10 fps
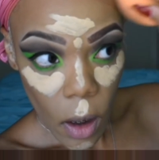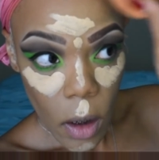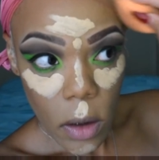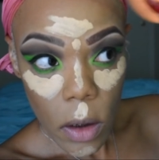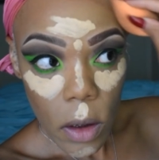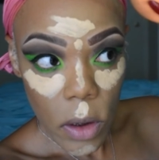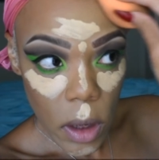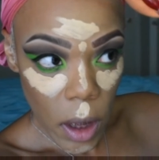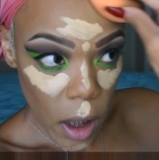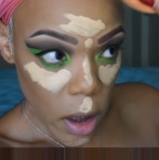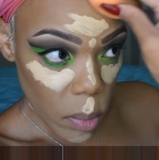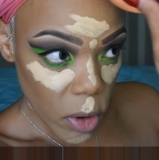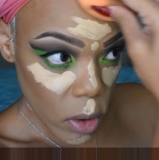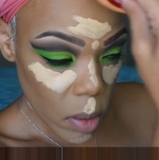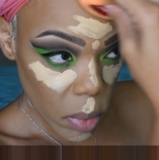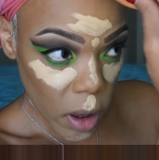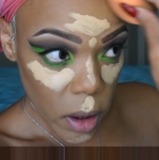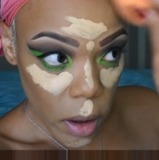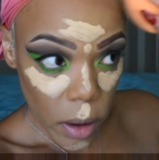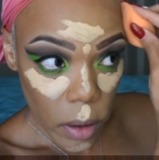So you just take your beauty
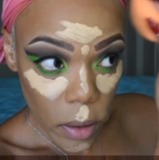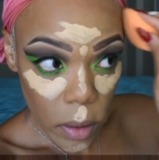blender,